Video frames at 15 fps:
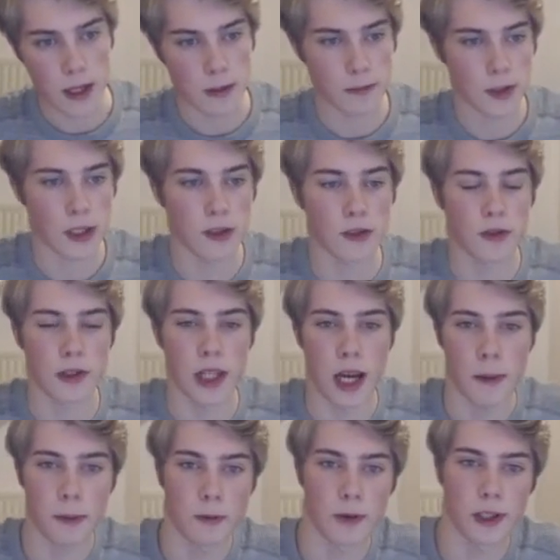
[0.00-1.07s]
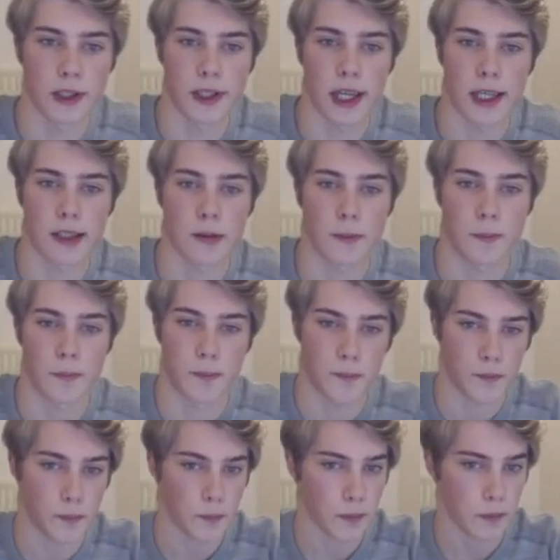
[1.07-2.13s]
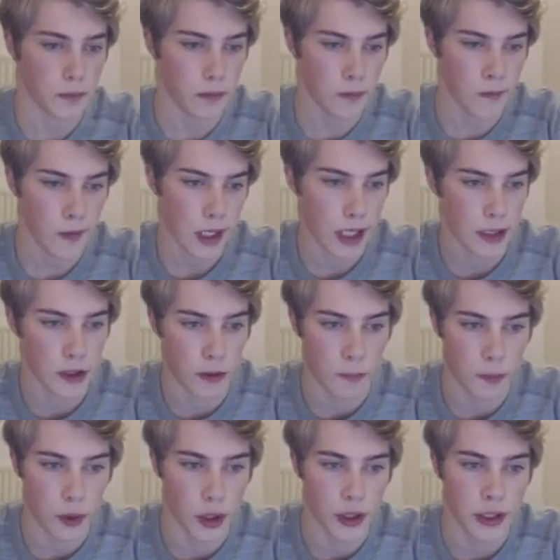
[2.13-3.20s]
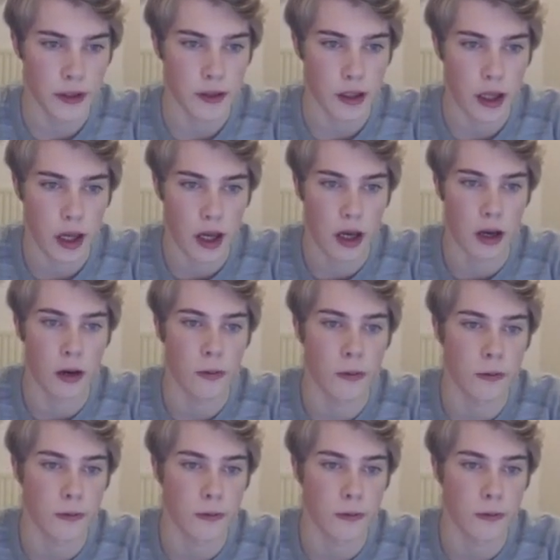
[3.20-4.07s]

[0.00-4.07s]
Because what happened was that at some point, uh,